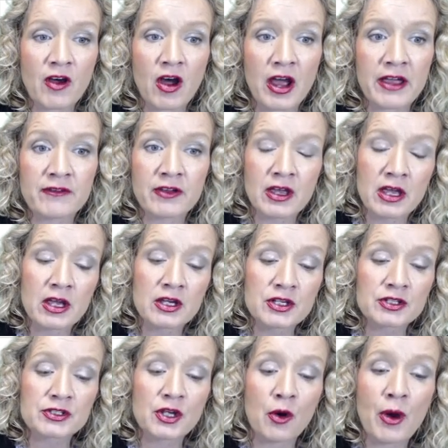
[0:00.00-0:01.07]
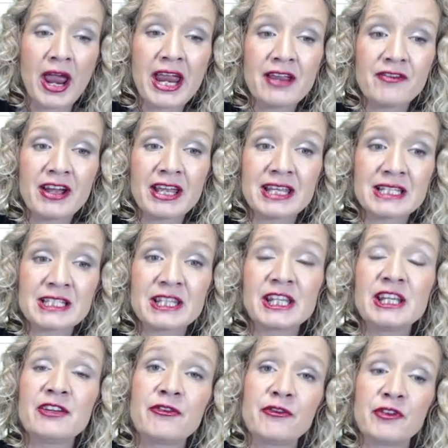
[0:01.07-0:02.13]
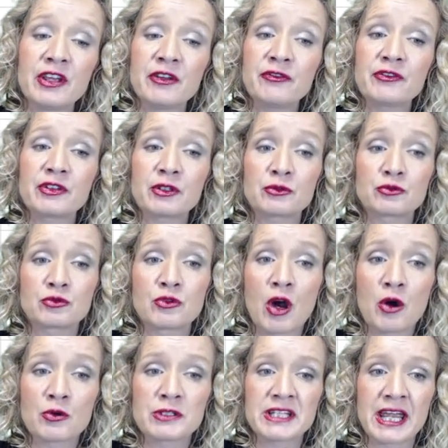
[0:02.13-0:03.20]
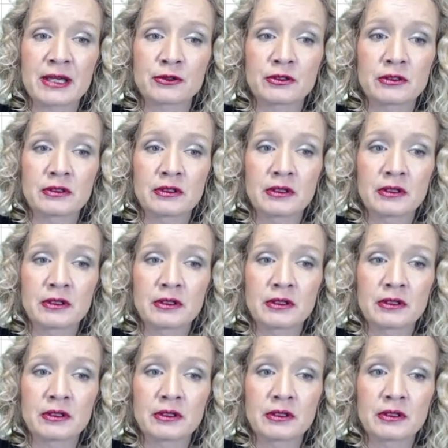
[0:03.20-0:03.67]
5. So Ava is the 5th row down.